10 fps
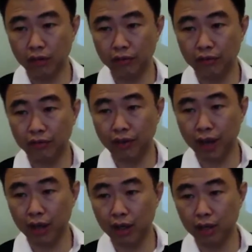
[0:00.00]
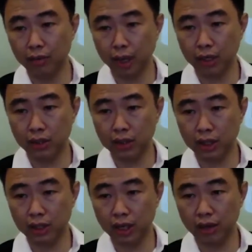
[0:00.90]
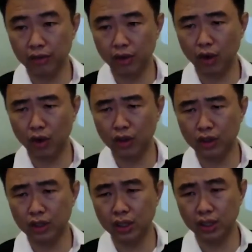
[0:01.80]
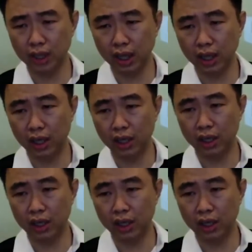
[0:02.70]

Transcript: affect a party that is having horse in day,